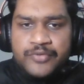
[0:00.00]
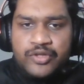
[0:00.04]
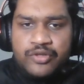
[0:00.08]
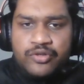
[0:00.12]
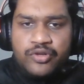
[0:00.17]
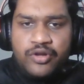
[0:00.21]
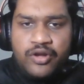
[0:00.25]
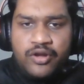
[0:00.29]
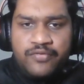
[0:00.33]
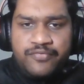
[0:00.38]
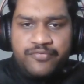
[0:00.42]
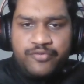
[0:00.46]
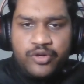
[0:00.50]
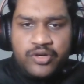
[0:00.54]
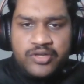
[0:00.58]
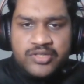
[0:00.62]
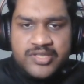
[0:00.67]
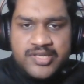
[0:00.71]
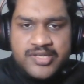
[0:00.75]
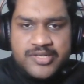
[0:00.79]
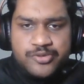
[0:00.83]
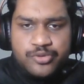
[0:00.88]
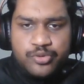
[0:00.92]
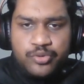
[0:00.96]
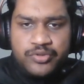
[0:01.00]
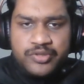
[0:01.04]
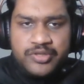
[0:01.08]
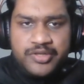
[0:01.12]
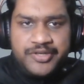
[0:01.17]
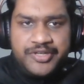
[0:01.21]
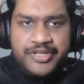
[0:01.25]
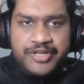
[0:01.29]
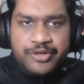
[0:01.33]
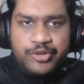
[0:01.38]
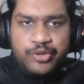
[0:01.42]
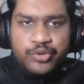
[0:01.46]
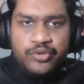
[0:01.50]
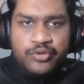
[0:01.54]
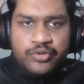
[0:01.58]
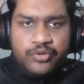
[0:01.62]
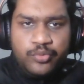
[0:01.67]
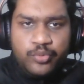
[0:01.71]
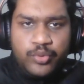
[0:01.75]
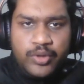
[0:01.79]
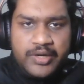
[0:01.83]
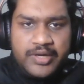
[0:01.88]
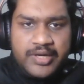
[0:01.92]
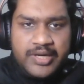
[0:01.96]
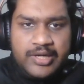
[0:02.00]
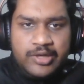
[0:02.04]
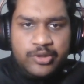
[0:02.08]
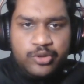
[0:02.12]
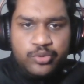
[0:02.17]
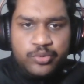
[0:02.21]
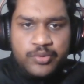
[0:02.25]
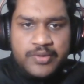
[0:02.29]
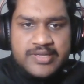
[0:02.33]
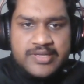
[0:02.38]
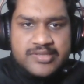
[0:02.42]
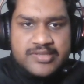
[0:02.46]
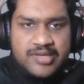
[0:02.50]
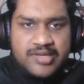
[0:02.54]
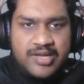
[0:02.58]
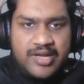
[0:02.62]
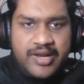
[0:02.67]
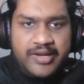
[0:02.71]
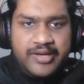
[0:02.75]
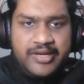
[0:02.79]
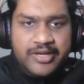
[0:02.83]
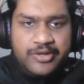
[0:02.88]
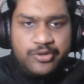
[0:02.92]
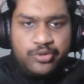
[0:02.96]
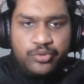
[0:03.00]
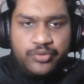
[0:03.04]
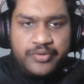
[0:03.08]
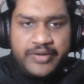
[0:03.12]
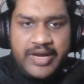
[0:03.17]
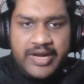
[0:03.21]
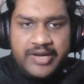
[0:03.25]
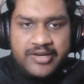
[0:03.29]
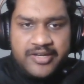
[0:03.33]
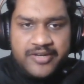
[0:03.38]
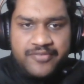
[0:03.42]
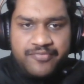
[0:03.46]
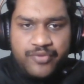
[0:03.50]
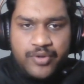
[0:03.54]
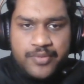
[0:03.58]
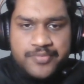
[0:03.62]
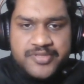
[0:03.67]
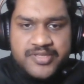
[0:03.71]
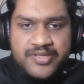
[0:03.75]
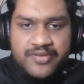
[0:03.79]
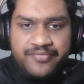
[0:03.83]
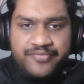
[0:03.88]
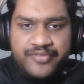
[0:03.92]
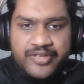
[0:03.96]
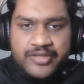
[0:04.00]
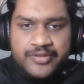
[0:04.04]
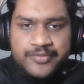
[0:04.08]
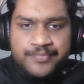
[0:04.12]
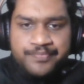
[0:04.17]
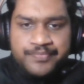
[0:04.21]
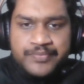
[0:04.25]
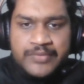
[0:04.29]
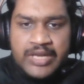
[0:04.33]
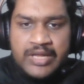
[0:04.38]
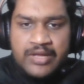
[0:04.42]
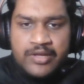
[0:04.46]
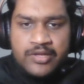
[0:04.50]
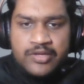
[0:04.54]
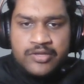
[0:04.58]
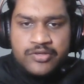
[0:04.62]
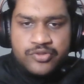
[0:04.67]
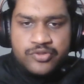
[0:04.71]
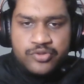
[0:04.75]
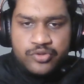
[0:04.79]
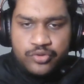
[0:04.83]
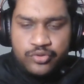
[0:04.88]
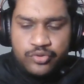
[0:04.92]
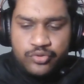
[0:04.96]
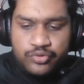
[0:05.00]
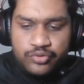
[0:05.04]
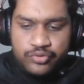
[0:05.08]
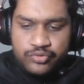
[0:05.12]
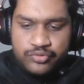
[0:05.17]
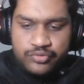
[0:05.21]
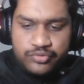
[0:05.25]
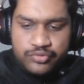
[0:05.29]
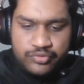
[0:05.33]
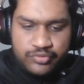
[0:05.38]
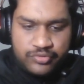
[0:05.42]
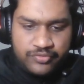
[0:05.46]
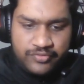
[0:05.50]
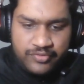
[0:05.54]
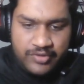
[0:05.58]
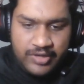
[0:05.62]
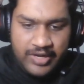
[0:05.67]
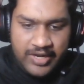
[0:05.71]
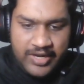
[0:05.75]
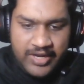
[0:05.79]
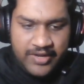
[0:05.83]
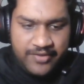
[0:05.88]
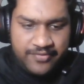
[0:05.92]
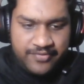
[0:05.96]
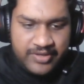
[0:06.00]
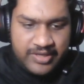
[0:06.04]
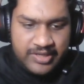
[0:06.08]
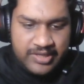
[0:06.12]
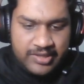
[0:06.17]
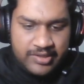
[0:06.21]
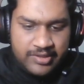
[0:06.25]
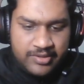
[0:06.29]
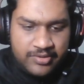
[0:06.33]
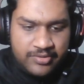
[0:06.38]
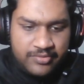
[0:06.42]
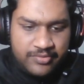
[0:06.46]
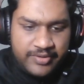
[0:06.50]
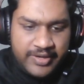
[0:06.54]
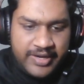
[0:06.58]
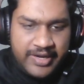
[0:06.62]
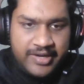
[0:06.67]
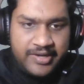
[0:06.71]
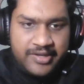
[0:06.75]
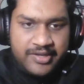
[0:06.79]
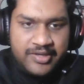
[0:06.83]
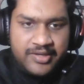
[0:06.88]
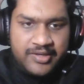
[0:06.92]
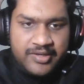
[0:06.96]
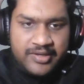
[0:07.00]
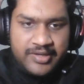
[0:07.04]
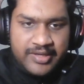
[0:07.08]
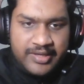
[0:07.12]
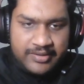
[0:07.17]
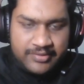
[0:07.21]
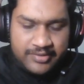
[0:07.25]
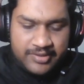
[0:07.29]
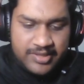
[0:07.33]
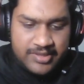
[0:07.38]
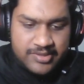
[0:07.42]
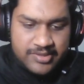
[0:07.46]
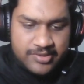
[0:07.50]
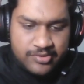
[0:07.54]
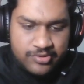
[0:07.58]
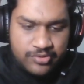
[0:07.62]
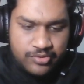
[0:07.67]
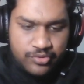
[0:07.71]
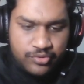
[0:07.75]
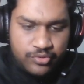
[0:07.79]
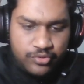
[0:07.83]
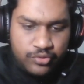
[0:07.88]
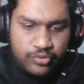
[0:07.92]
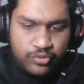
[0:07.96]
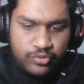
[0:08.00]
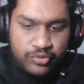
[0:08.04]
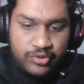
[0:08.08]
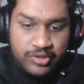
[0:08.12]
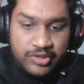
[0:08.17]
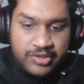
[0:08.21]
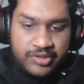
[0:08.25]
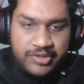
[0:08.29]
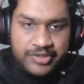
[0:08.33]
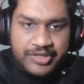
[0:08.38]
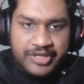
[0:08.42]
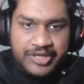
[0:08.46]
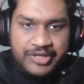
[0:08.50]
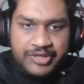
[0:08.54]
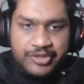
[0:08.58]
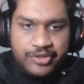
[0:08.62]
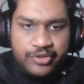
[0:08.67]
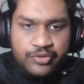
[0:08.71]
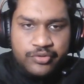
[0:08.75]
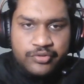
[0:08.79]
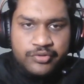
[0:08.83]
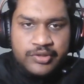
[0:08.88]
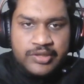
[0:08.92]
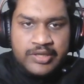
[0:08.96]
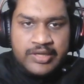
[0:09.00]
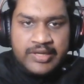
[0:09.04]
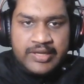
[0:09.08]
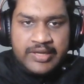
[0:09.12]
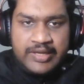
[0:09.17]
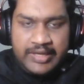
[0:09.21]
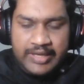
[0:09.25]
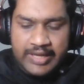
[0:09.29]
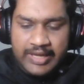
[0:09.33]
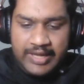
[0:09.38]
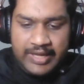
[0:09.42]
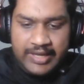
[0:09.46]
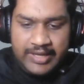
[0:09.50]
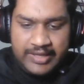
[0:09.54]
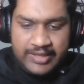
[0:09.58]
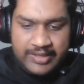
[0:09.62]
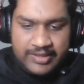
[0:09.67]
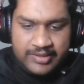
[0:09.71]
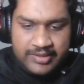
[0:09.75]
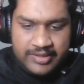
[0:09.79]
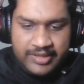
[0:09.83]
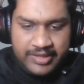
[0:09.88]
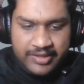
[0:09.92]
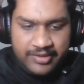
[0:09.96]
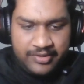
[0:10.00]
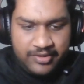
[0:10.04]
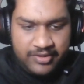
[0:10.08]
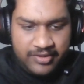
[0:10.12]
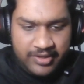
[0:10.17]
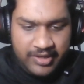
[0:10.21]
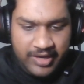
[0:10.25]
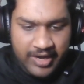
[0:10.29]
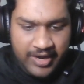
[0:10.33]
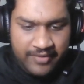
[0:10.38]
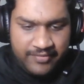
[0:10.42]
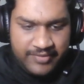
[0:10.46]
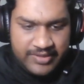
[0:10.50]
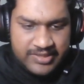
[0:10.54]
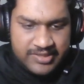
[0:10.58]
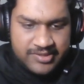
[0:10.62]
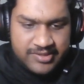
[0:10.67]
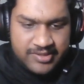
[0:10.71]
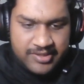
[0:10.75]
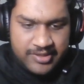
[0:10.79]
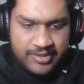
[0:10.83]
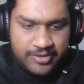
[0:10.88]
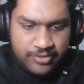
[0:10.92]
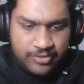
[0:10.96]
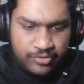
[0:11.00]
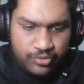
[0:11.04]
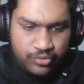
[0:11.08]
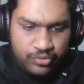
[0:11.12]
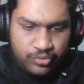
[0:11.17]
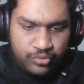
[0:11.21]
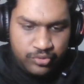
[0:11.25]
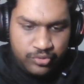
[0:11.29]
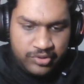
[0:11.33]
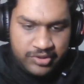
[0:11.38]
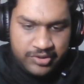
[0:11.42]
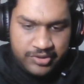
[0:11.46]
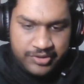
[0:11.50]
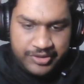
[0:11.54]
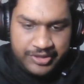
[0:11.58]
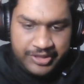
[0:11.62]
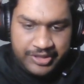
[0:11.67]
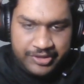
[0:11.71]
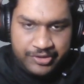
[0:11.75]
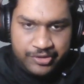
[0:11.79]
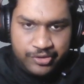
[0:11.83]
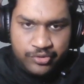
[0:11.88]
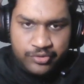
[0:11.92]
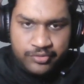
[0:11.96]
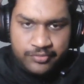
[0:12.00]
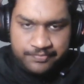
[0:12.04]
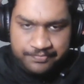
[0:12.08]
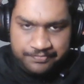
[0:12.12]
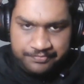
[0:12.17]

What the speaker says: Now for this owner dto, what I'll do is I need to get it from somewhere. So I will write here like this owner dto, and here I will say owner dto,